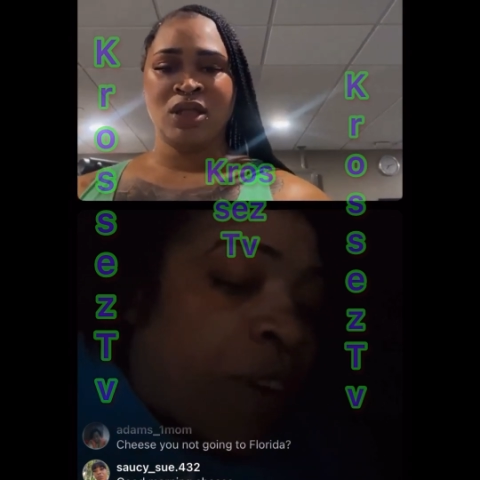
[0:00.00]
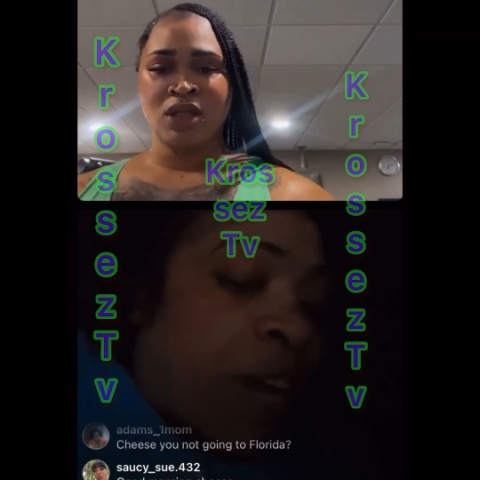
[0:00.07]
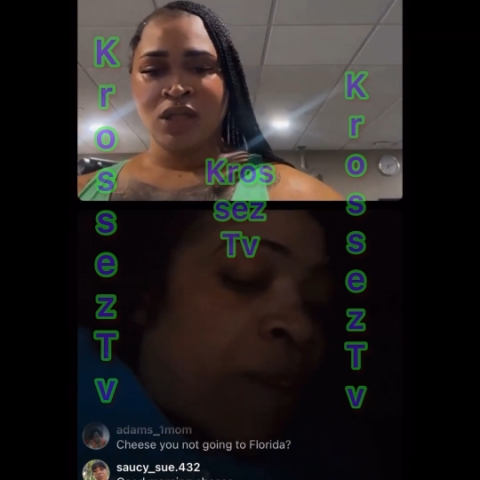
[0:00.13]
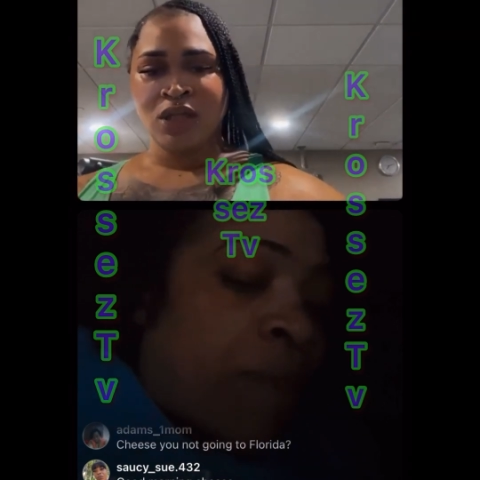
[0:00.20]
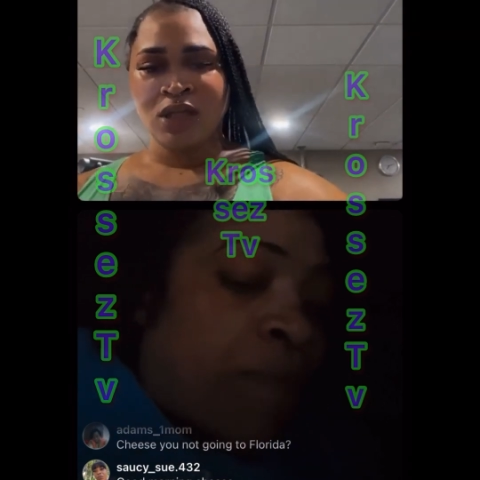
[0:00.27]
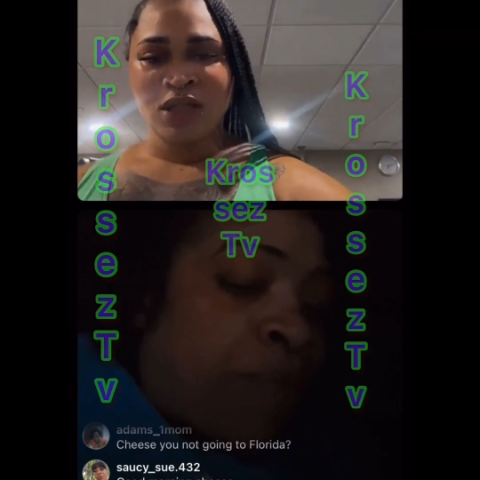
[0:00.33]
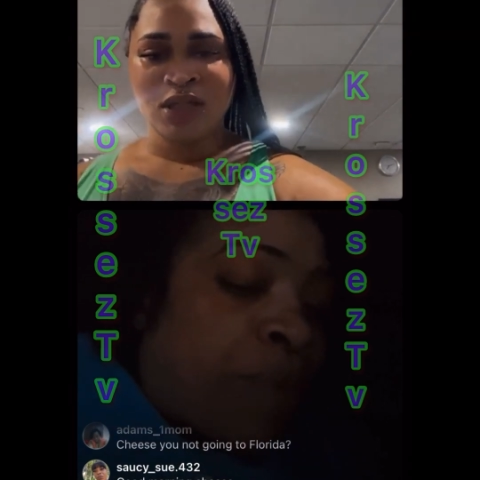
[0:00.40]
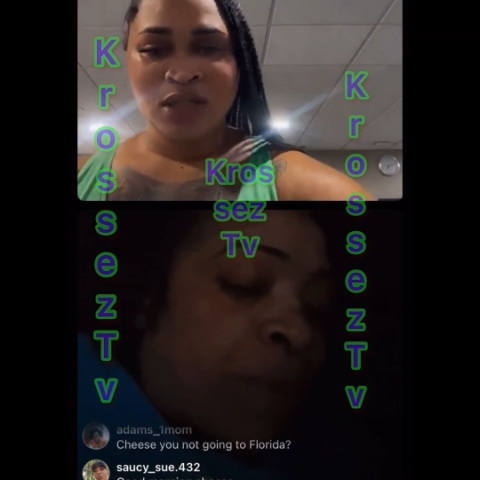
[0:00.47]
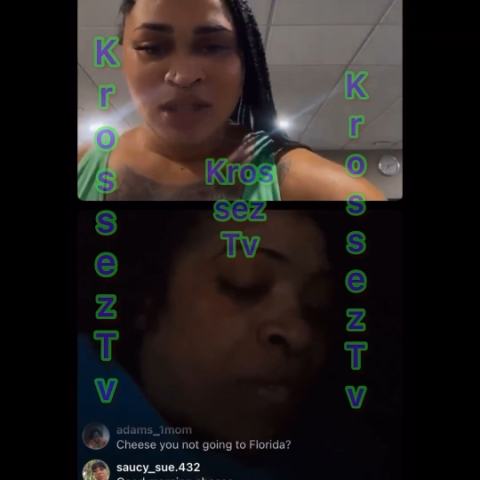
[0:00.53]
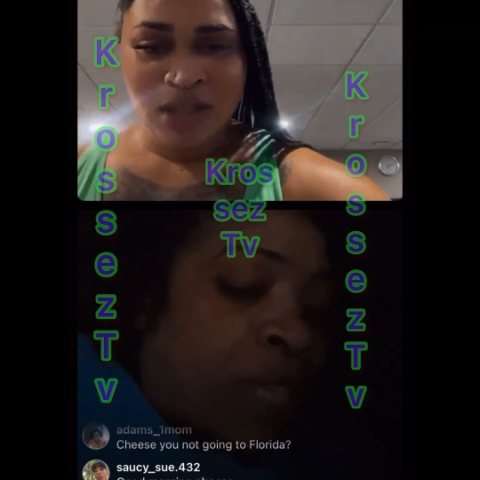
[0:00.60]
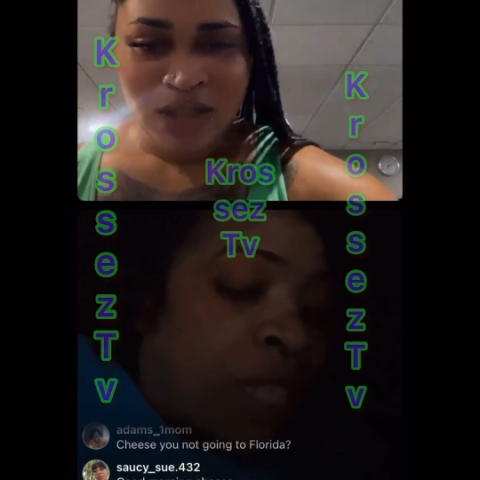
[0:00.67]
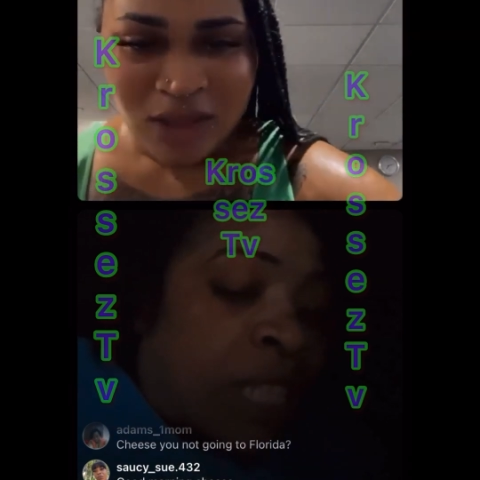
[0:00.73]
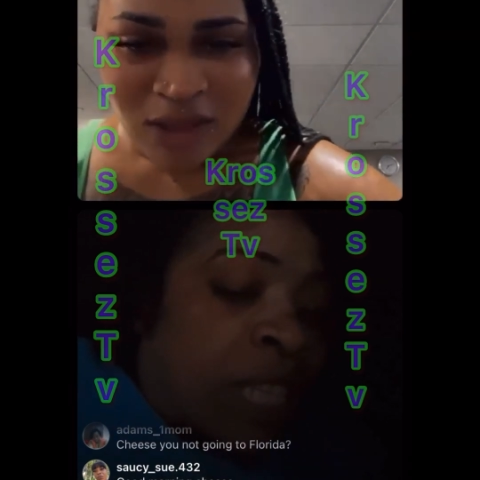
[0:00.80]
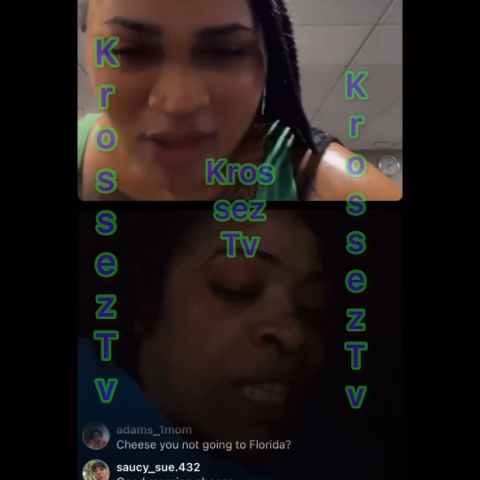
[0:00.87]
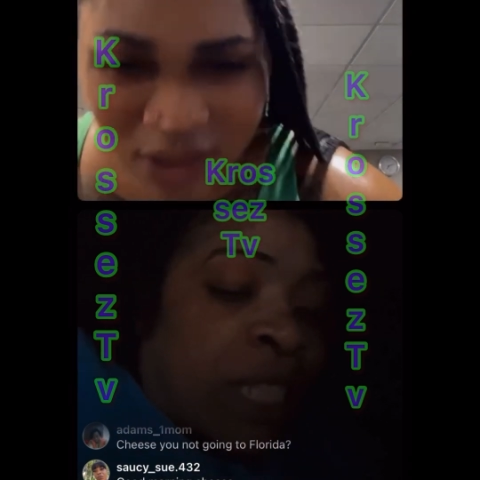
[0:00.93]
I
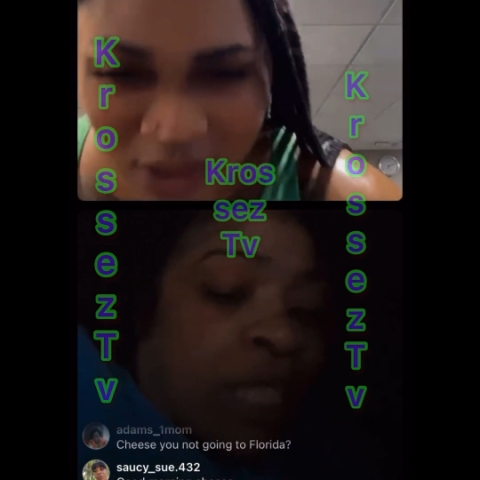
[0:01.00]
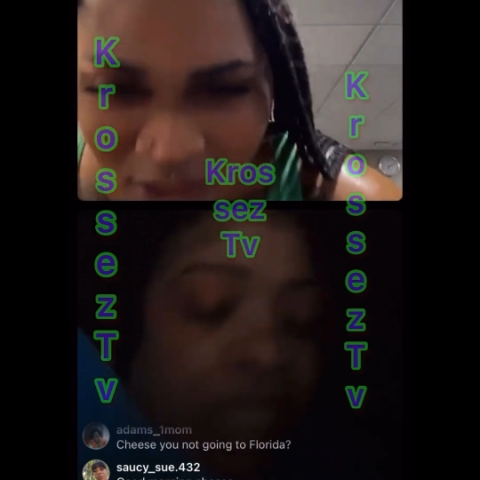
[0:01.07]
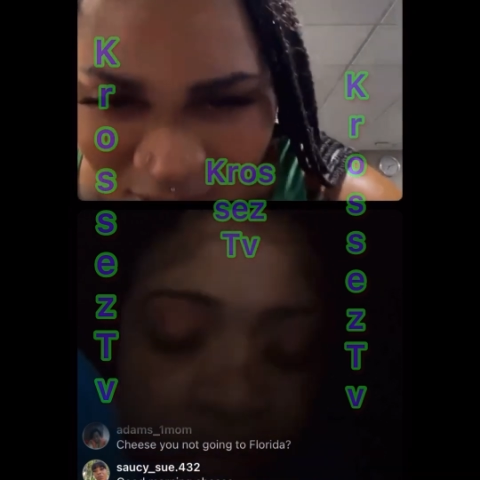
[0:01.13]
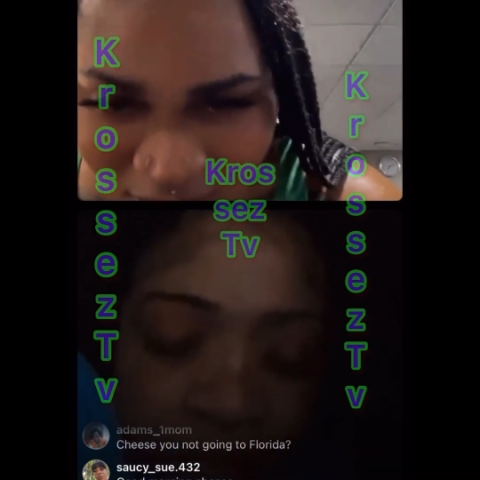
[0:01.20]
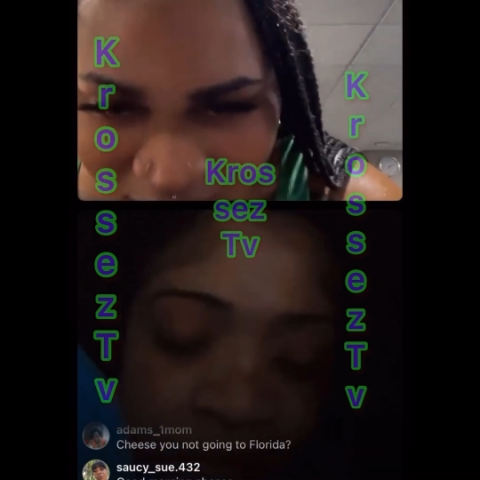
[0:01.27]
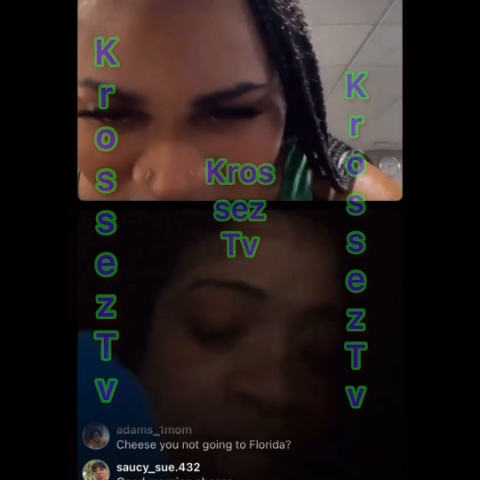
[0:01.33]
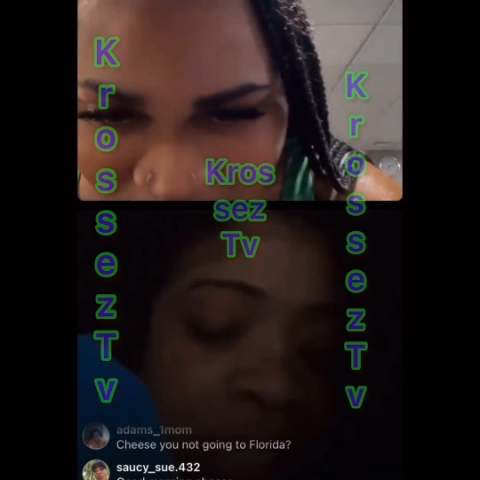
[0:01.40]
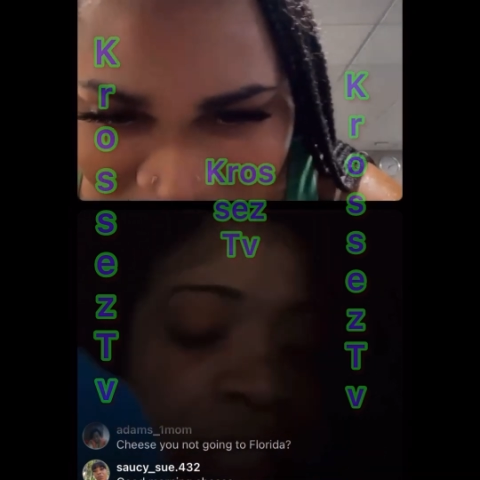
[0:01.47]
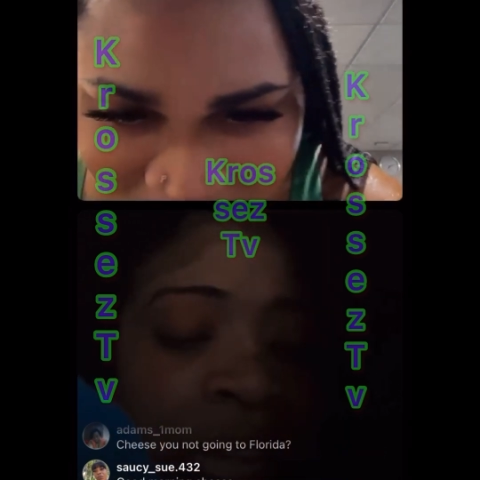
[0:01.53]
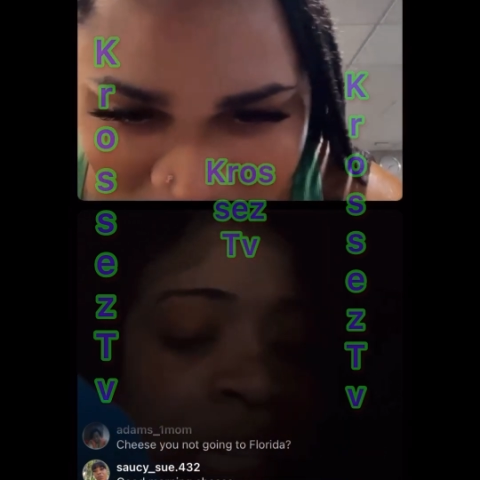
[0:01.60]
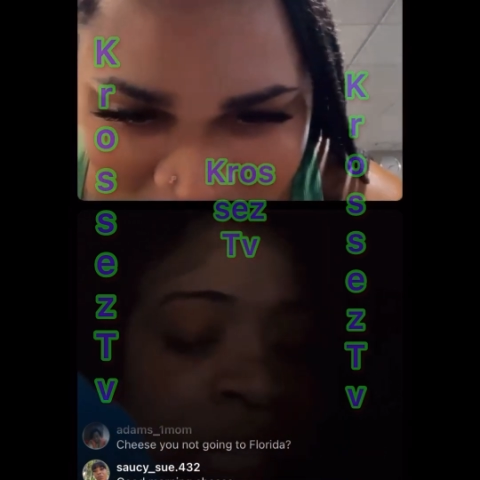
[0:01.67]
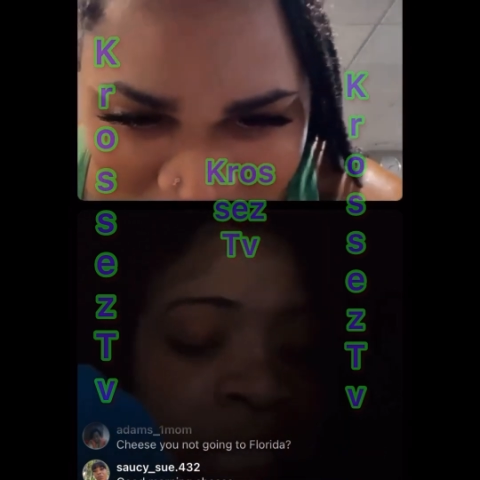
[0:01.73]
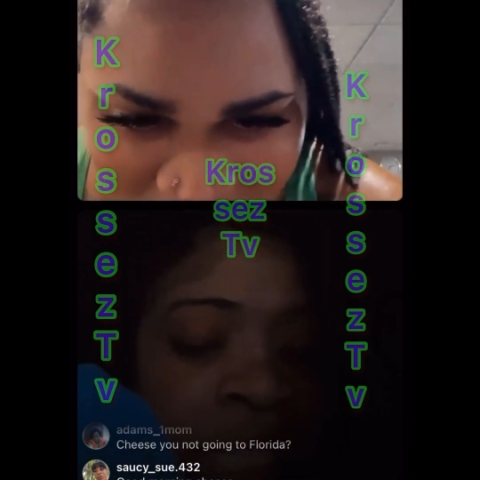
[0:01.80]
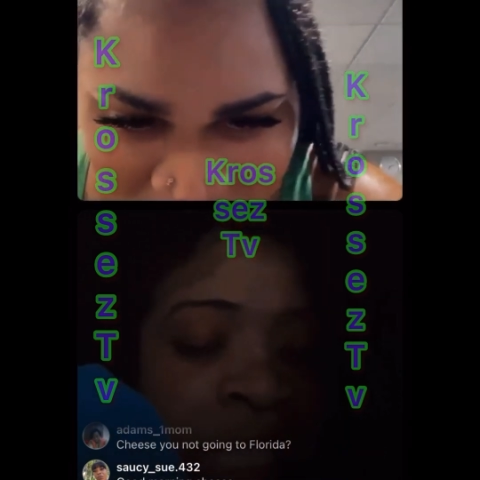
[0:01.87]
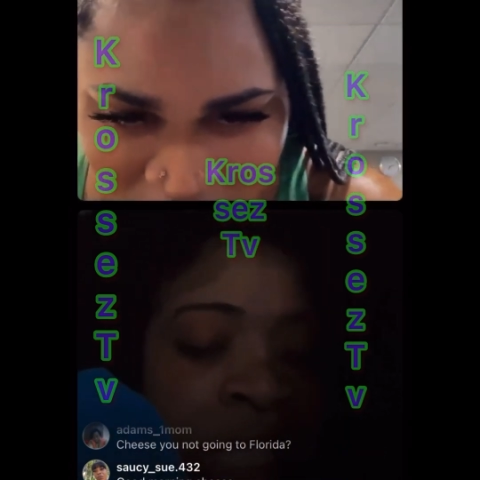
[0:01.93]
Jesus, That's